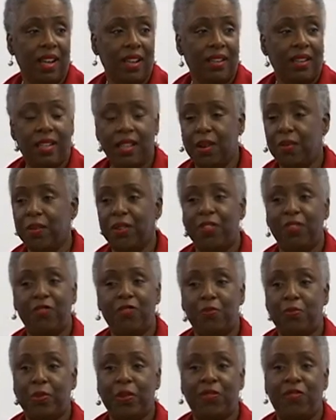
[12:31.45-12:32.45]
There were
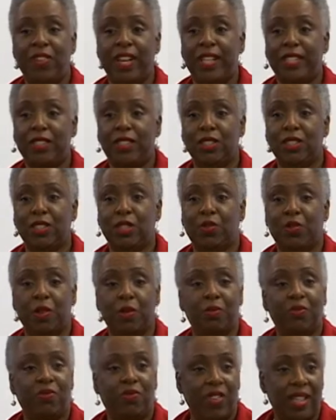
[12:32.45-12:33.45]
professors
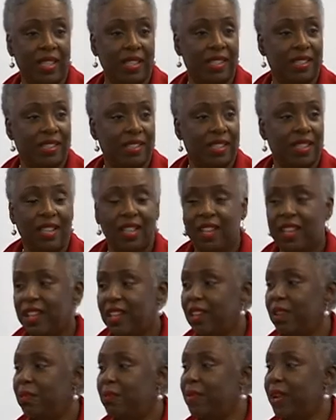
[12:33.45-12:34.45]
from Fisk,
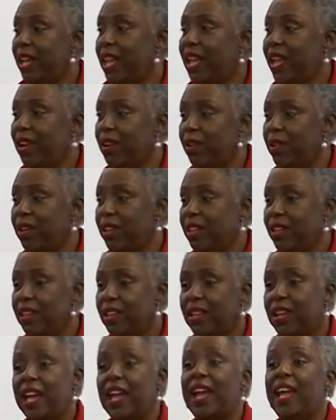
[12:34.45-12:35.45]
Meharry,
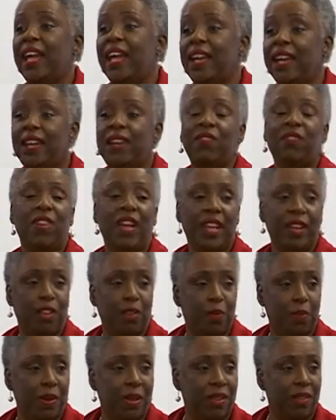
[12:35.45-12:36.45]
and
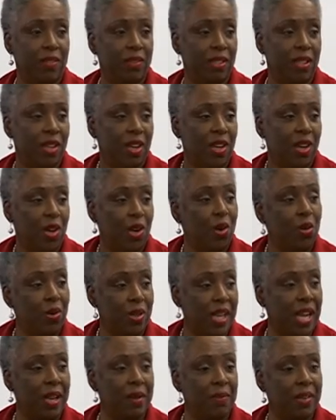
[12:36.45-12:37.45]
Vanderbilt who
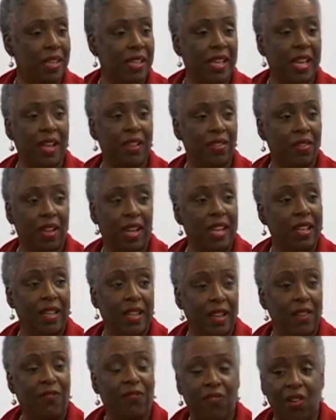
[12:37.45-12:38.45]
came together and
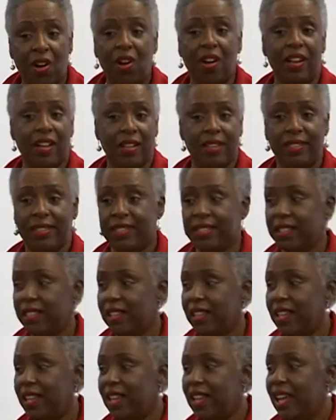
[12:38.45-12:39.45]
they fought it.
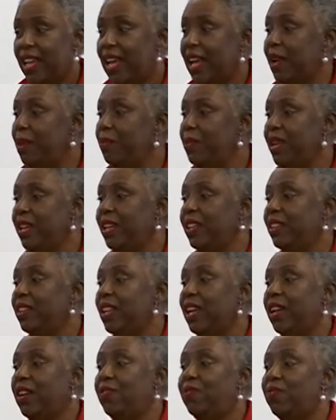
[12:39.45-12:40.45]
I mean,
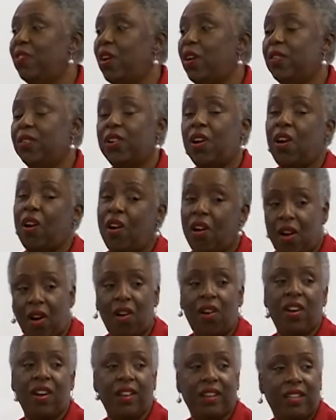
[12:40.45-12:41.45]
they fought
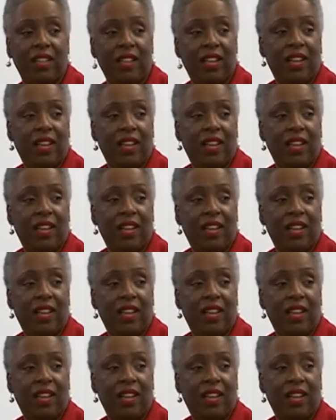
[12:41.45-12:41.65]
hard.